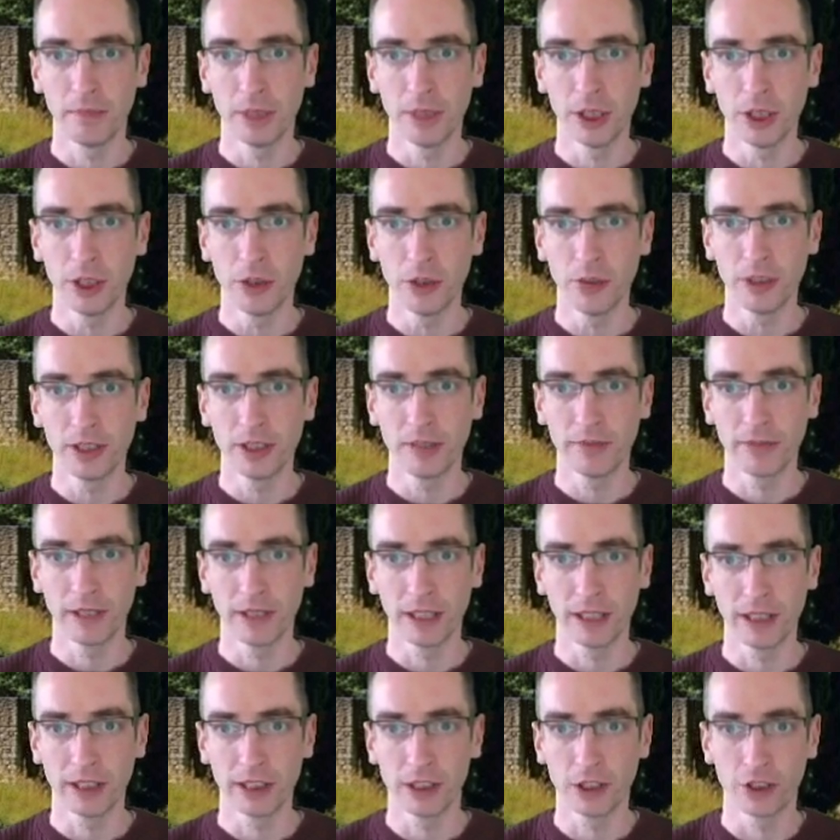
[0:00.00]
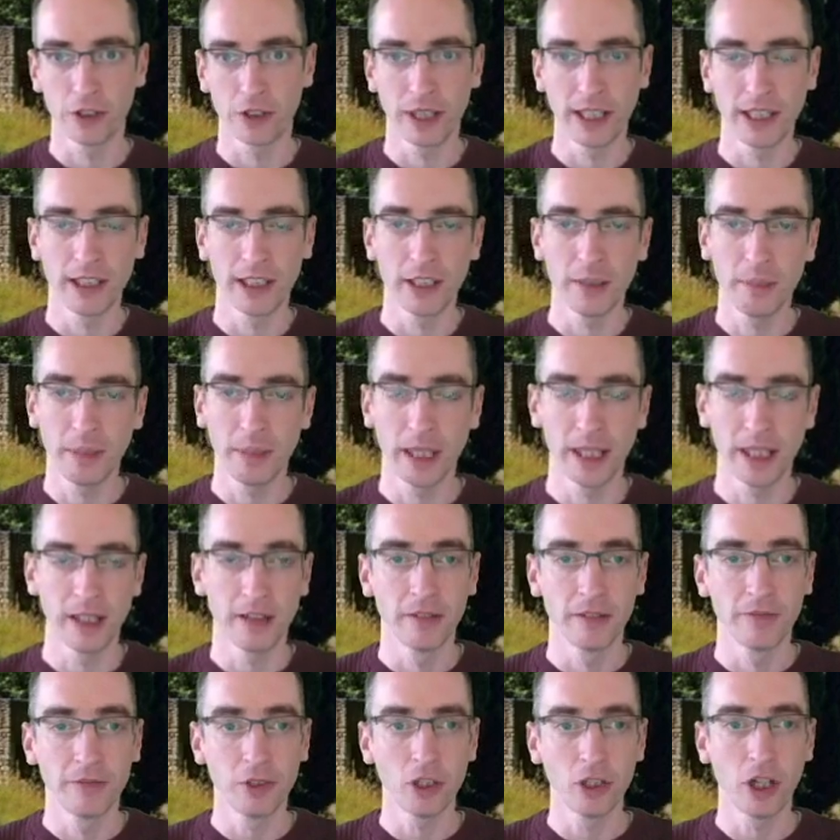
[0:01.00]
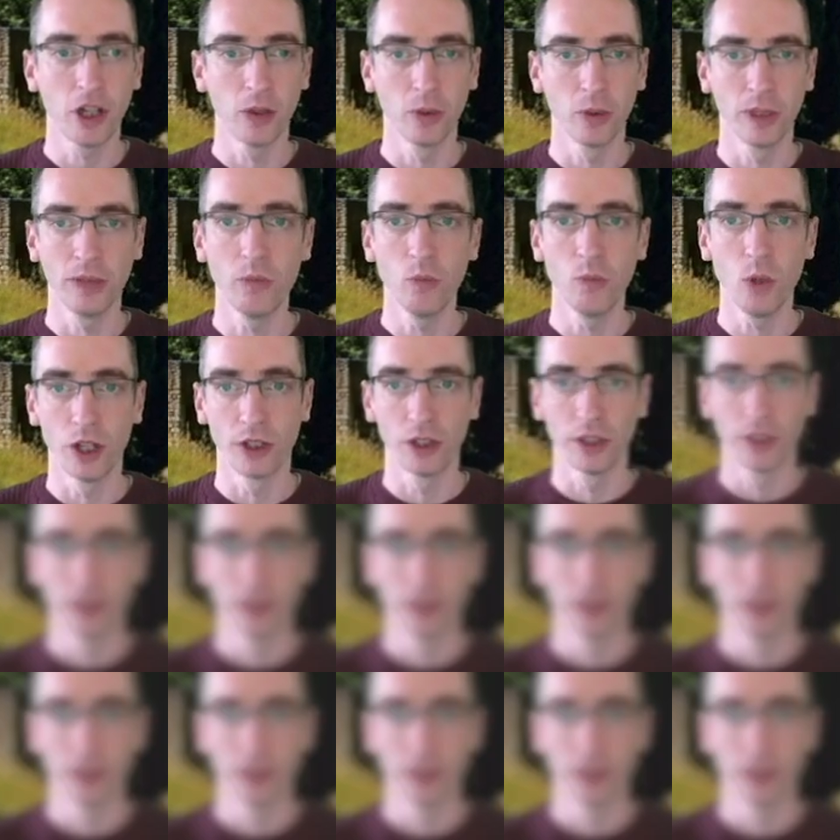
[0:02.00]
beautifully straight at the pin for a hole in 1.